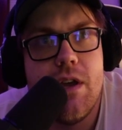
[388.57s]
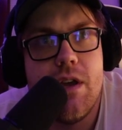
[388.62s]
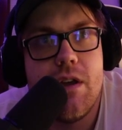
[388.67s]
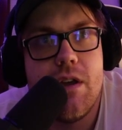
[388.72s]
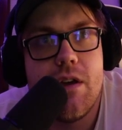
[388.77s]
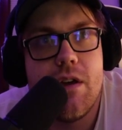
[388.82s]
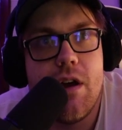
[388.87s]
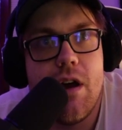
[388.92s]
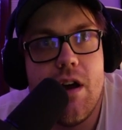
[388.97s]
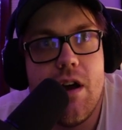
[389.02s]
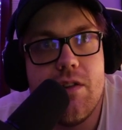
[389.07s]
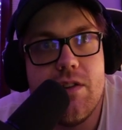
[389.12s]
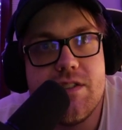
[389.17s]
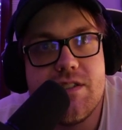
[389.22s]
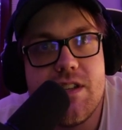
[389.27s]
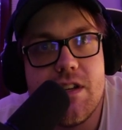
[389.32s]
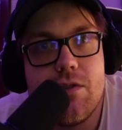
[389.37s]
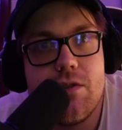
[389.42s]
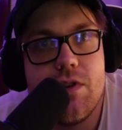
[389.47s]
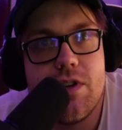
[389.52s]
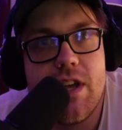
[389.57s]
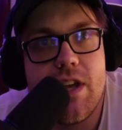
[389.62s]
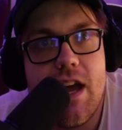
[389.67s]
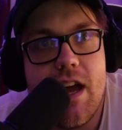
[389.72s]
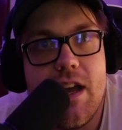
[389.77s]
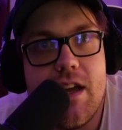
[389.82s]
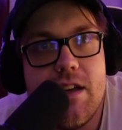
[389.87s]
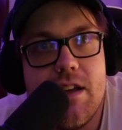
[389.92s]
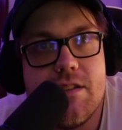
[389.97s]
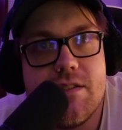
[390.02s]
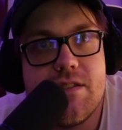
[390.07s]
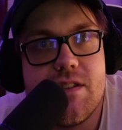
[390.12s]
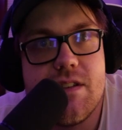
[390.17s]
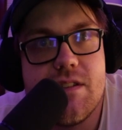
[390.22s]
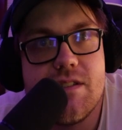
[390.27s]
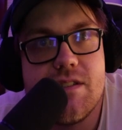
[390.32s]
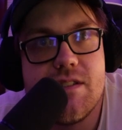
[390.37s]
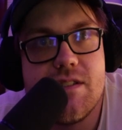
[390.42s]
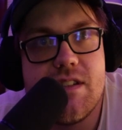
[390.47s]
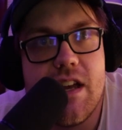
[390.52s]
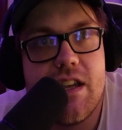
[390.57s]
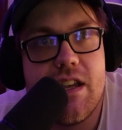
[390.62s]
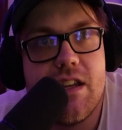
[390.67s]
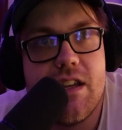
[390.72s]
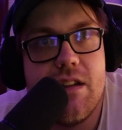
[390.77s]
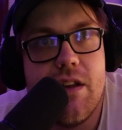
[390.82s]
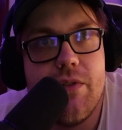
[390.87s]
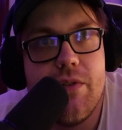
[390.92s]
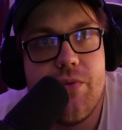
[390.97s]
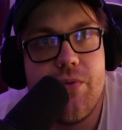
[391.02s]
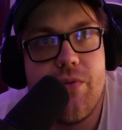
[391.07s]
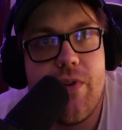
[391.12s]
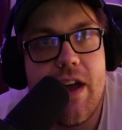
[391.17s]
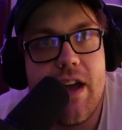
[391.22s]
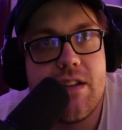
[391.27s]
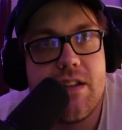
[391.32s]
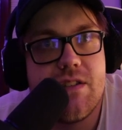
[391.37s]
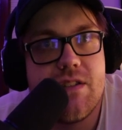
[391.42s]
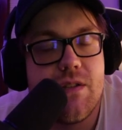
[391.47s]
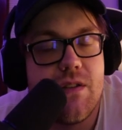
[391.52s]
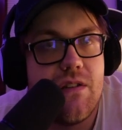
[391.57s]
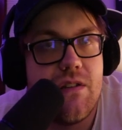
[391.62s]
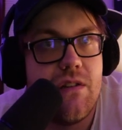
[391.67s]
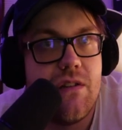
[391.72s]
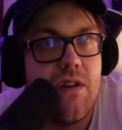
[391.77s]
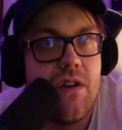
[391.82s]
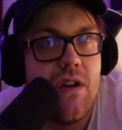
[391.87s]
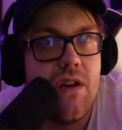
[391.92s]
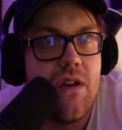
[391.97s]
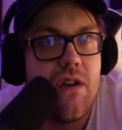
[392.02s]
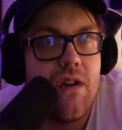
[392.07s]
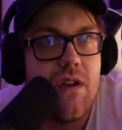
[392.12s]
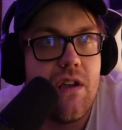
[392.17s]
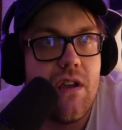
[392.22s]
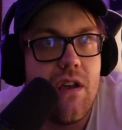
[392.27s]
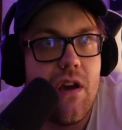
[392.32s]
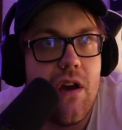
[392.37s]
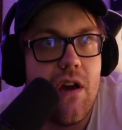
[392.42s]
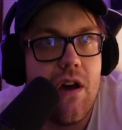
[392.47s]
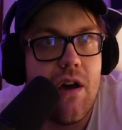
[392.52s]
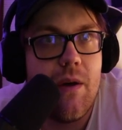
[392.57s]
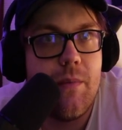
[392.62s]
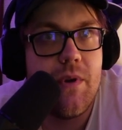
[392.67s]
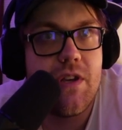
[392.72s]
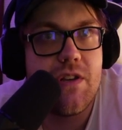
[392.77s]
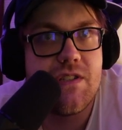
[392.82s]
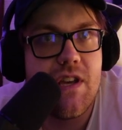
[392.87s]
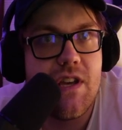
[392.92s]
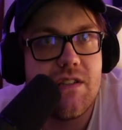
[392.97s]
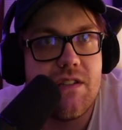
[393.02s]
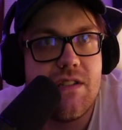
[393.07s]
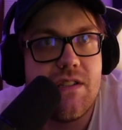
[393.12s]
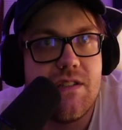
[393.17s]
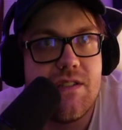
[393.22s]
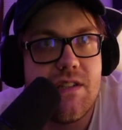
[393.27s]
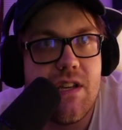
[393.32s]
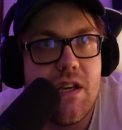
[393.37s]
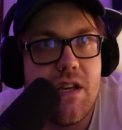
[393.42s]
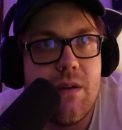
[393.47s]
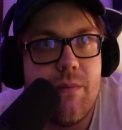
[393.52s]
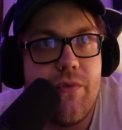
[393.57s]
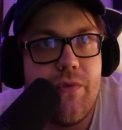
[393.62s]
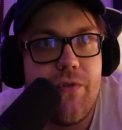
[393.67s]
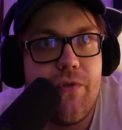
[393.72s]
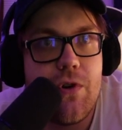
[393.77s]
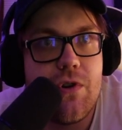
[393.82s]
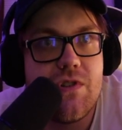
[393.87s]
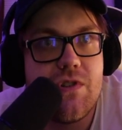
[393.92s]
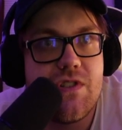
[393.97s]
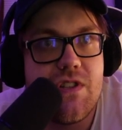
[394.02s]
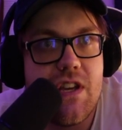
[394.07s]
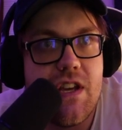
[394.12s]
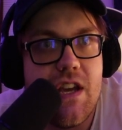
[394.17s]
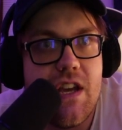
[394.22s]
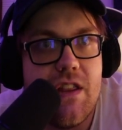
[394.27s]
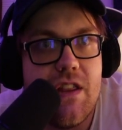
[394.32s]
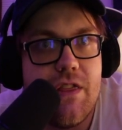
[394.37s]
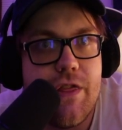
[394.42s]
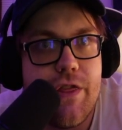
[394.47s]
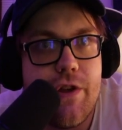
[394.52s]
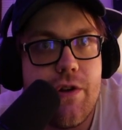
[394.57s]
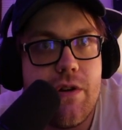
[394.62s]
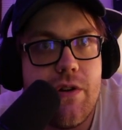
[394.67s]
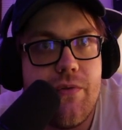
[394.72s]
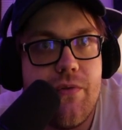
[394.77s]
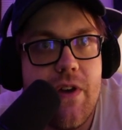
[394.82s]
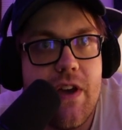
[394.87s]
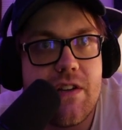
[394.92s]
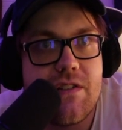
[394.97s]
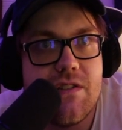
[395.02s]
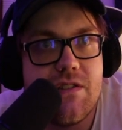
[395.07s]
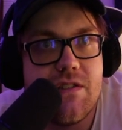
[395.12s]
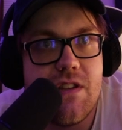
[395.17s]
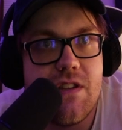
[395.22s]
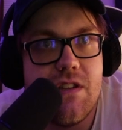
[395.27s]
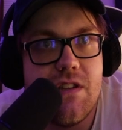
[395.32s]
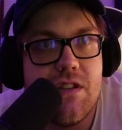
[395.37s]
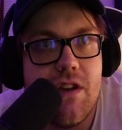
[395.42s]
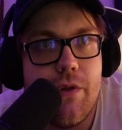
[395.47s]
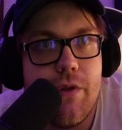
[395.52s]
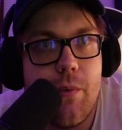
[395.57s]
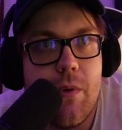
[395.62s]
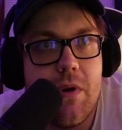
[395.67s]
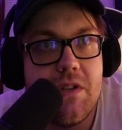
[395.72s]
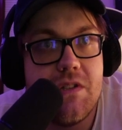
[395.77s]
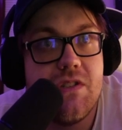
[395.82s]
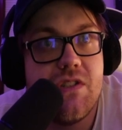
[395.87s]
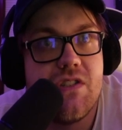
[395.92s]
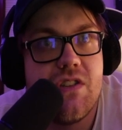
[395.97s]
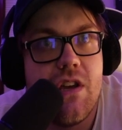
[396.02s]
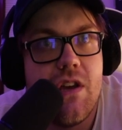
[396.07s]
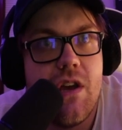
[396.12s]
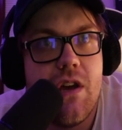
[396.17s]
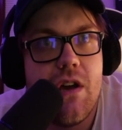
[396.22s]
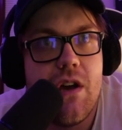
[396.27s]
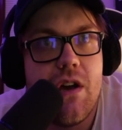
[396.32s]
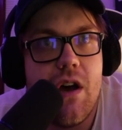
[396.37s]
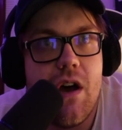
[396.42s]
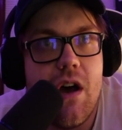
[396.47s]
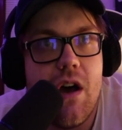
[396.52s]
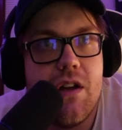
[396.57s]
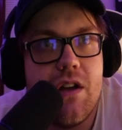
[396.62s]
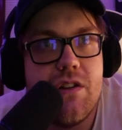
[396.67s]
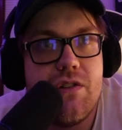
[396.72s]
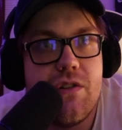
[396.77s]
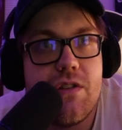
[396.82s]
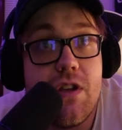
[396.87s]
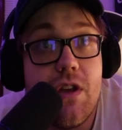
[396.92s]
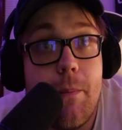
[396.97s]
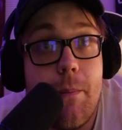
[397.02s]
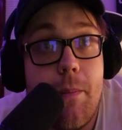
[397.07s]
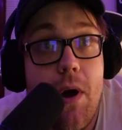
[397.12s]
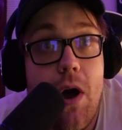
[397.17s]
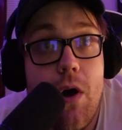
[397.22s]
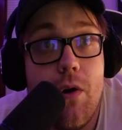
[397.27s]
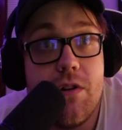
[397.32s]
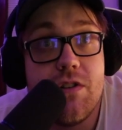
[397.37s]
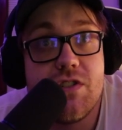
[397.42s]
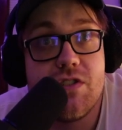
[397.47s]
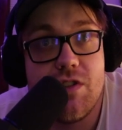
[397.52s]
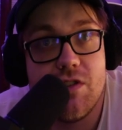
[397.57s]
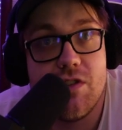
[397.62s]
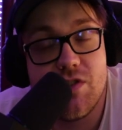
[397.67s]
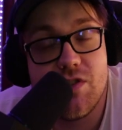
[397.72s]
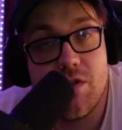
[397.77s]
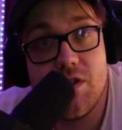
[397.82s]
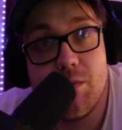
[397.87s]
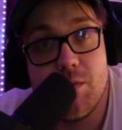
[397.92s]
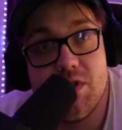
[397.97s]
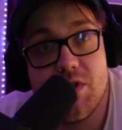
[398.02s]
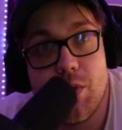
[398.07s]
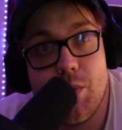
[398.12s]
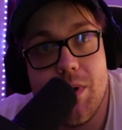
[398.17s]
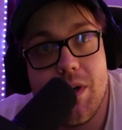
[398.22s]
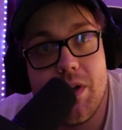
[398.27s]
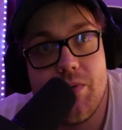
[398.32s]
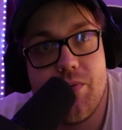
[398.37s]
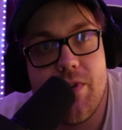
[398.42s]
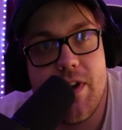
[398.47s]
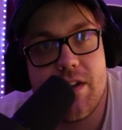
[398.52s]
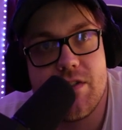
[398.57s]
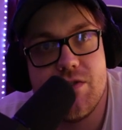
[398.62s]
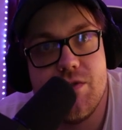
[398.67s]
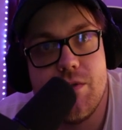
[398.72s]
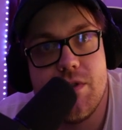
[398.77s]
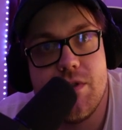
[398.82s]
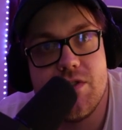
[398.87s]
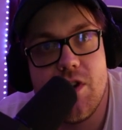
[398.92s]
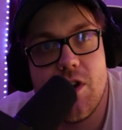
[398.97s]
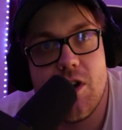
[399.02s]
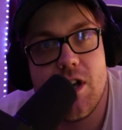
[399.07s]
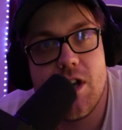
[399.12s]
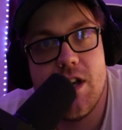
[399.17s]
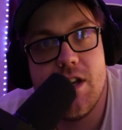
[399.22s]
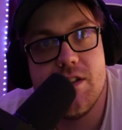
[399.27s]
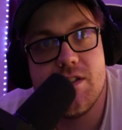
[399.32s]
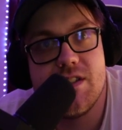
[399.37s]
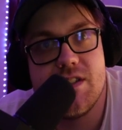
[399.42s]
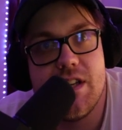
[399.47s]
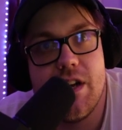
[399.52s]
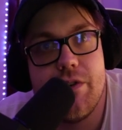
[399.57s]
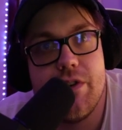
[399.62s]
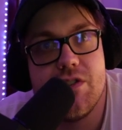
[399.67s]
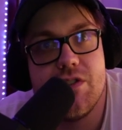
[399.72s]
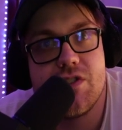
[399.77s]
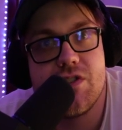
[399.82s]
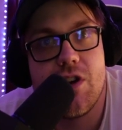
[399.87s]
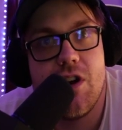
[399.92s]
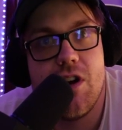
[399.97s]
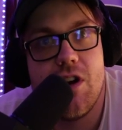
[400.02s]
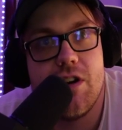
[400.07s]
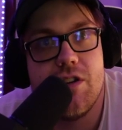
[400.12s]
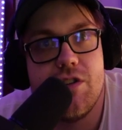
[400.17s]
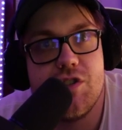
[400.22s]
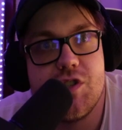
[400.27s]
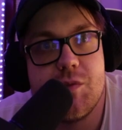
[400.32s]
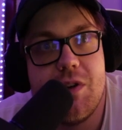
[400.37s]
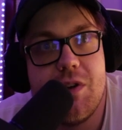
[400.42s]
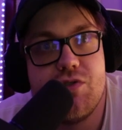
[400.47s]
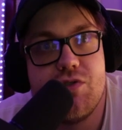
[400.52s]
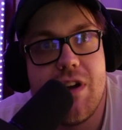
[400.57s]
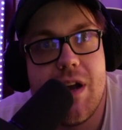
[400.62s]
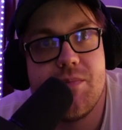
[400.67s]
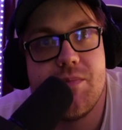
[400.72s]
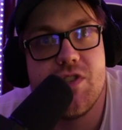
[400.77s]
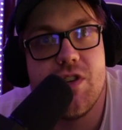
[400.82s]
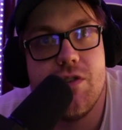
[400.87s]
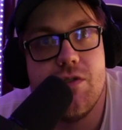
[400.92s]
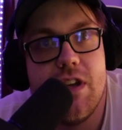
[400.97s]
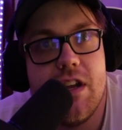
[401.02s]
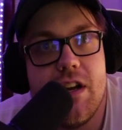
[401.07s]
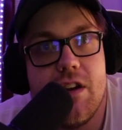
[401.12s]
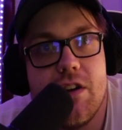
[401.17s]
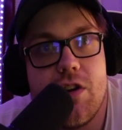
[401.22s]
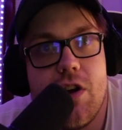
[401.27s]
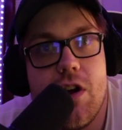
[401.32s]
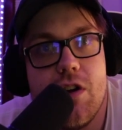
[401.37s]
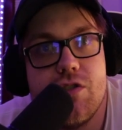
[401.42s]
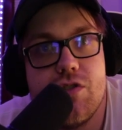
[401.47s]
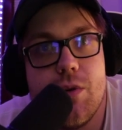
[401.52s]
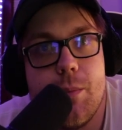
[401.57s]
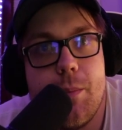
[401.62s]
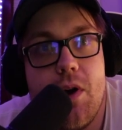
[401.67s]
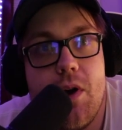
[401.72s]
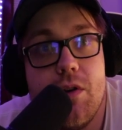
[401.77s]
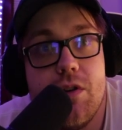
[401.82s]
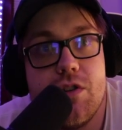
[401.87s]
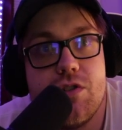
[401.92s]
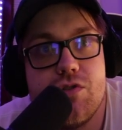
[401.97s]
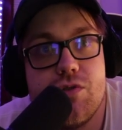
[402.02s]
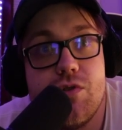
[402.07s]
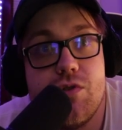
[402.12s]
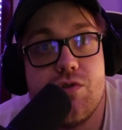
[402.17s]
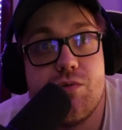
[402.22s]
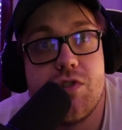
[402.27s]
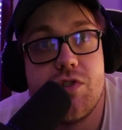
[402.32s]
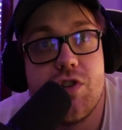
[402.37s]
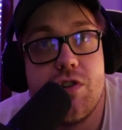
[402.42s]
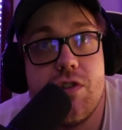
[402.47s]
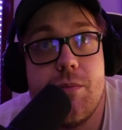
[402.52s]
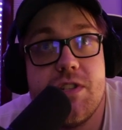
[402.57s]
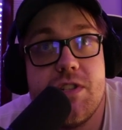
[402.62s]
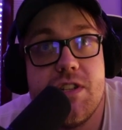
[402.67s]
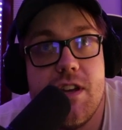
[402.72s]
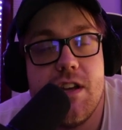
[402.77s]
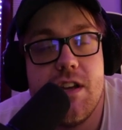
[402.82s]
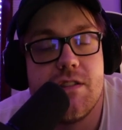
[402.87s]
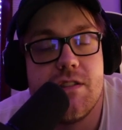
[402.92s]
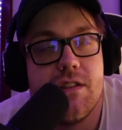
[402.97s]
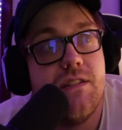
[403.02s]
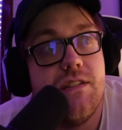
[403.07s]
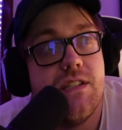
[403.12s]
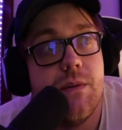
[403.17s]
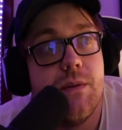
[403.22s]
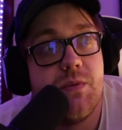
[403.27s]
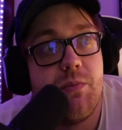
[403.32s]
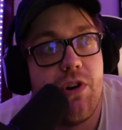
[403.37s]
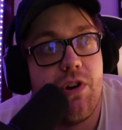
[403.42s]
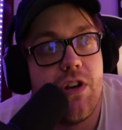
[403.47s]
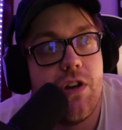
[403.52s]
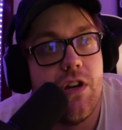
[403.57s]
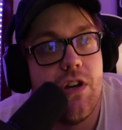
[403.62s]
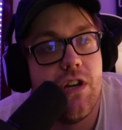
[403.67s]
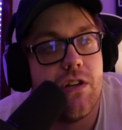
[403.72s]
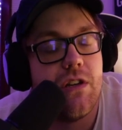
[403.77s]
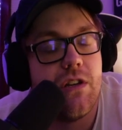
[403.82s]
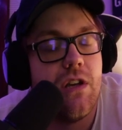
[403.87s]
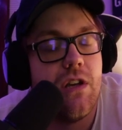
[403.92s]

let's take a look at its second effect. Because it has the same first and third effects as the other ones. During the opponent's turn, so this one's a quick effect, you can target a Sarians card in your spell trap zone, and a card your opponent controls return them to the hand. This seems pretty good.